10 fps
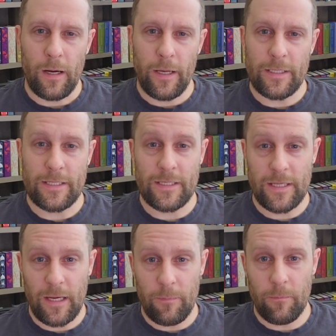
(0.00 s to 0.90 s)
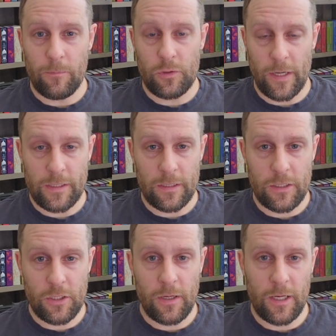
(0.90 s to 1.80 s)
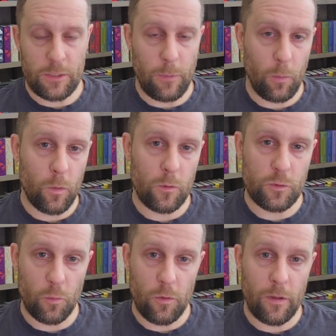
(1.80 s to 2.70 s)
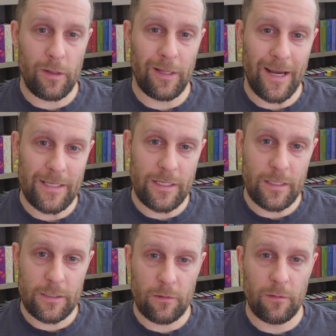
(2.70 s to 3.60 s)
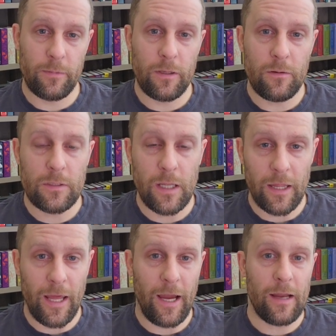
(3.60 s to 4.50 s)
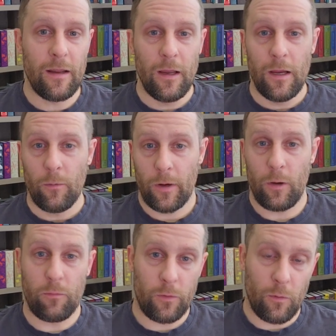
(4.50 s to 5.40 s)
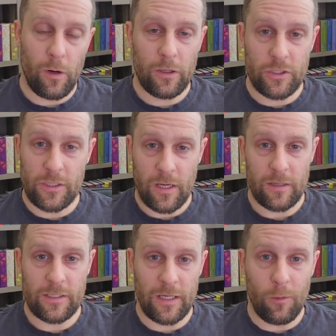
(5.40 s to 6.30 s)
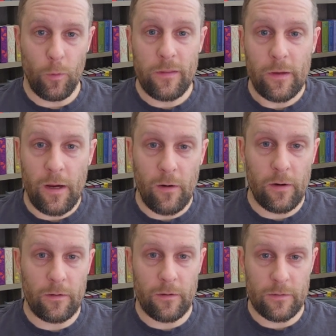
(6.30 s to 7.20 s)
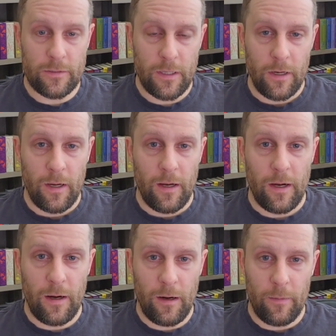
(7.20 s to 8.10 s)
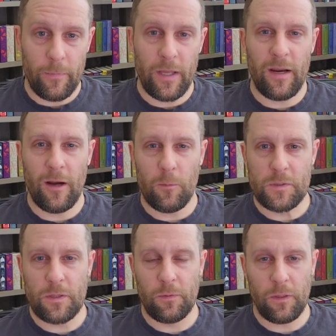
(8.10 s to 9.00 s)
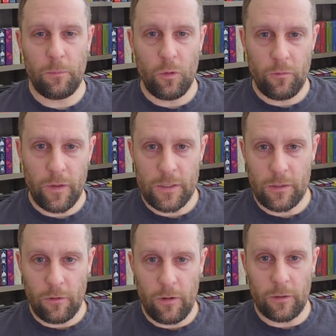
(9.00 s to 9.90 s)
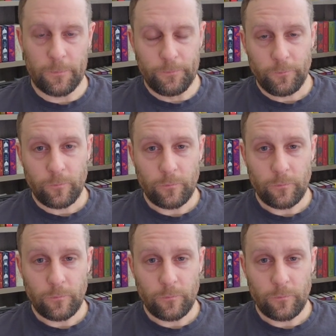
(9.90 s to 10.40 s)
It's the same translation as my Wordsworth Classic, so I've been using that when I go for a walk just to kind of stay with the characters, and it helps to really move things along.